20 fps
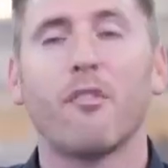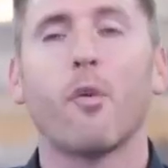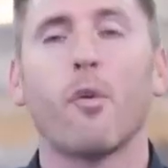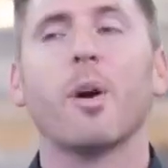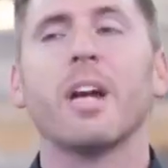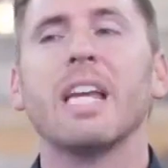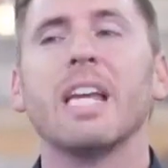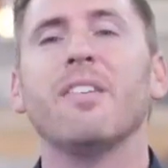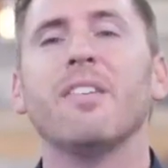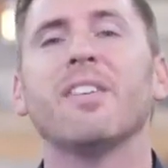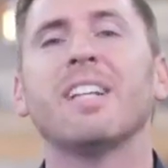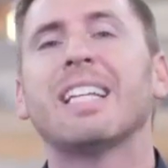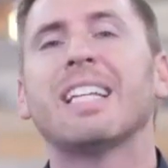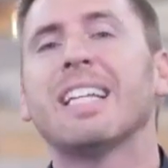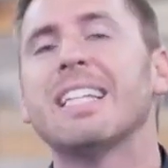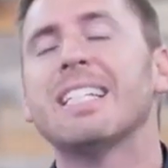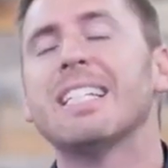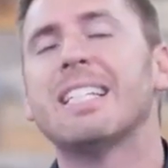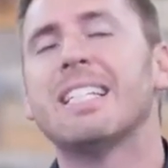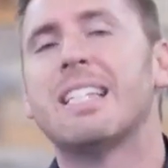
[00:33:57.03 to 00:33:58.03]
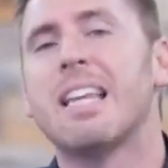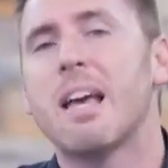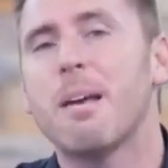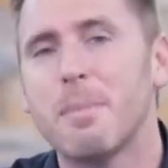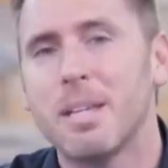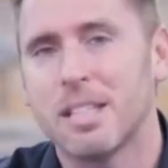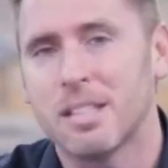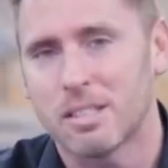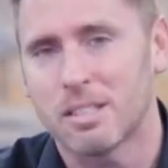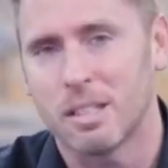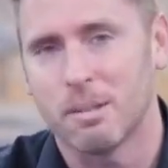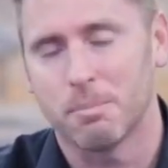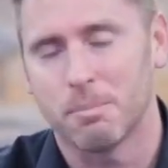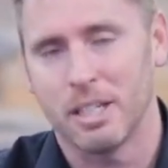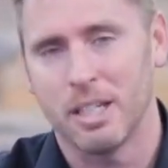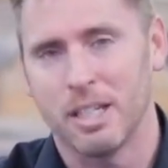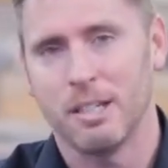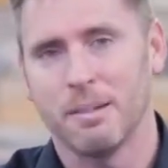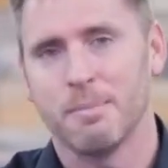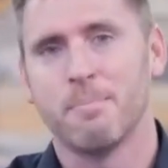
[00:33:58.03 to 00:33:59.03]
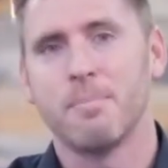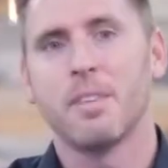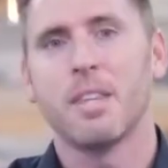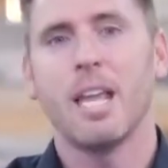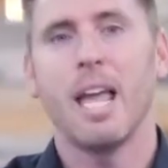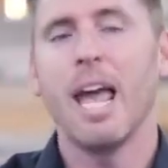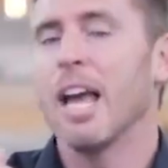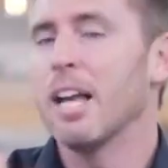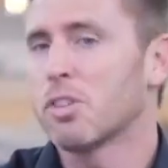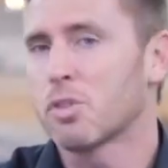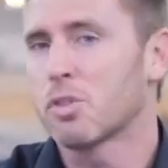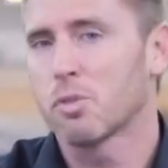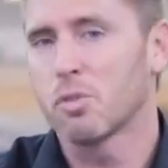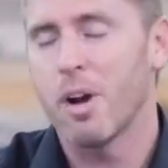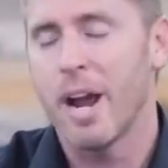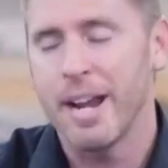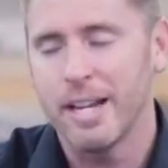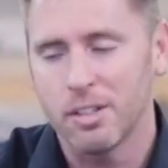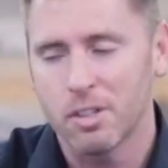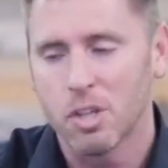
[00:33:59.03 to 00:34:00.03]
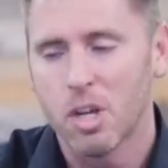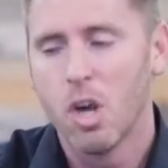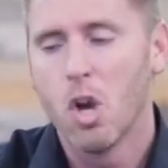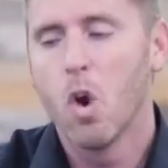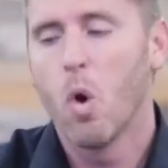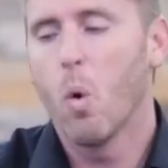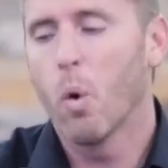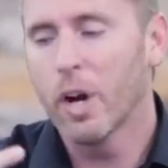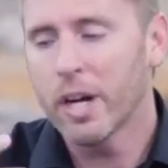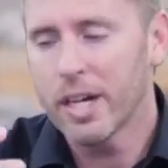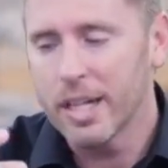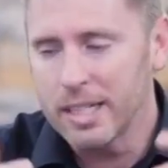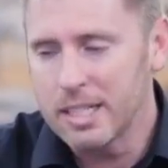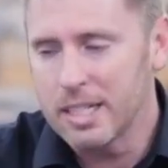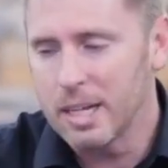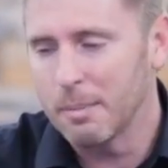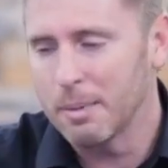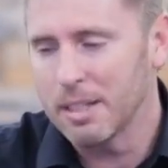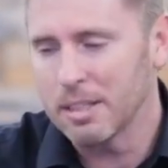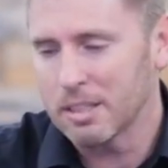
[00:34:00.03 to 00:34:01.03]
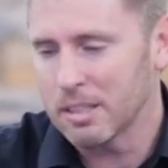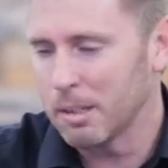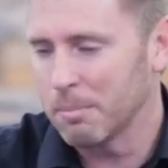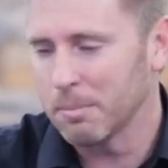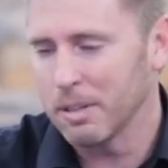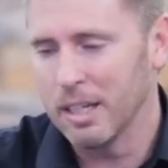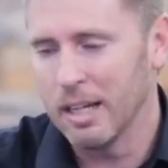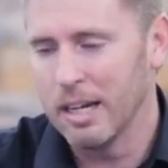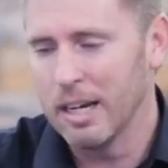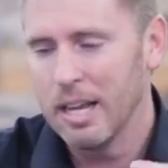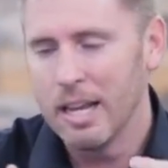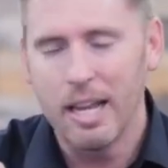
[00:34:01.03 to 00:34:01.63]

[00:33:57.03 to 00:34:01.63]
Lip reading: for even condemning something as right or condemning something